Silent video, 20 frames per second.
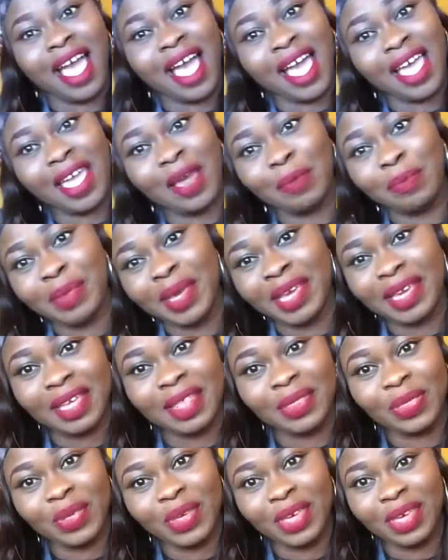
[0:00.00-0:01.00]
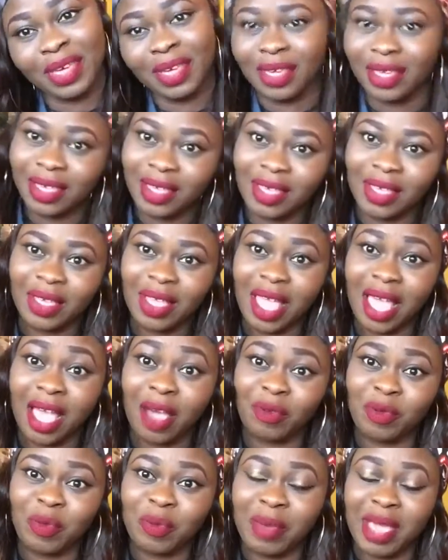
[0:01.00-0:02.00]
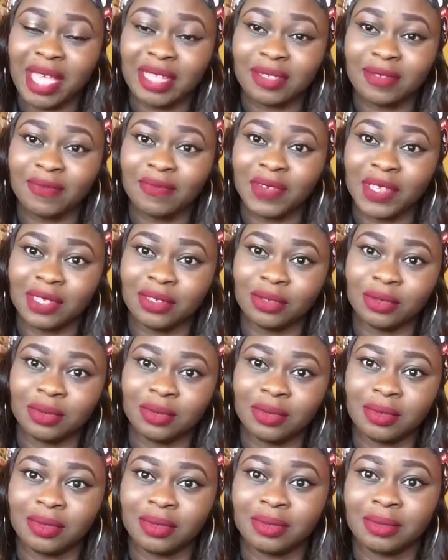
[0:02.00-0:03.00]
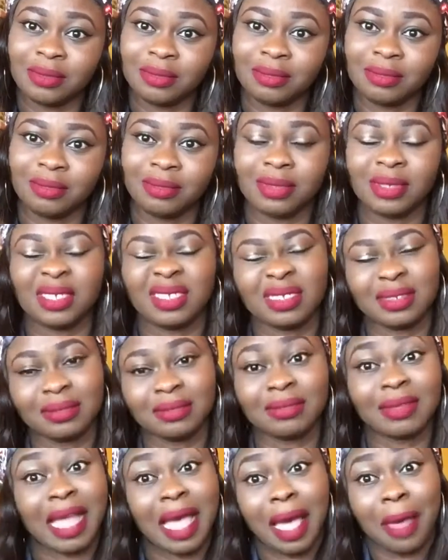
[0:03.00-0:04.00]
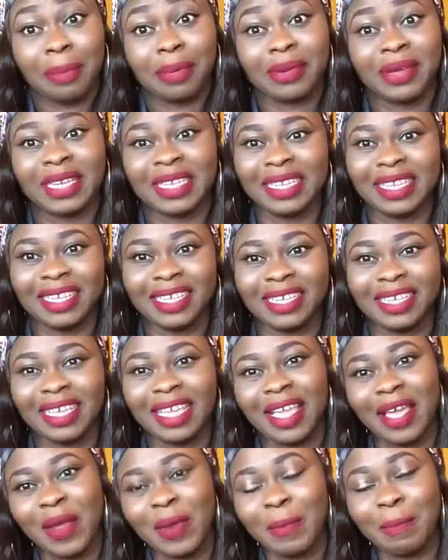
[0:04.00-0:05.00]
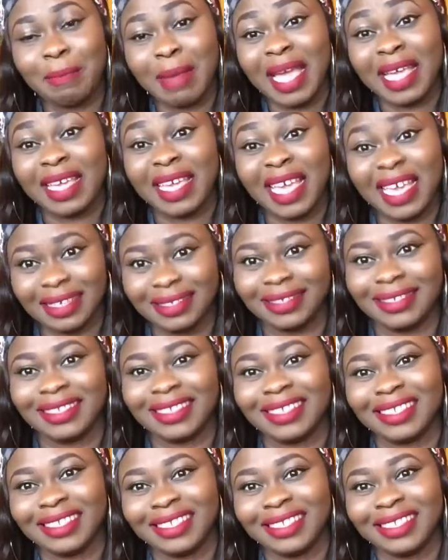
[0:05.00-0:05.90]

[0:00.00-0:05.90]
I am making the how we met video, but apparently my guest,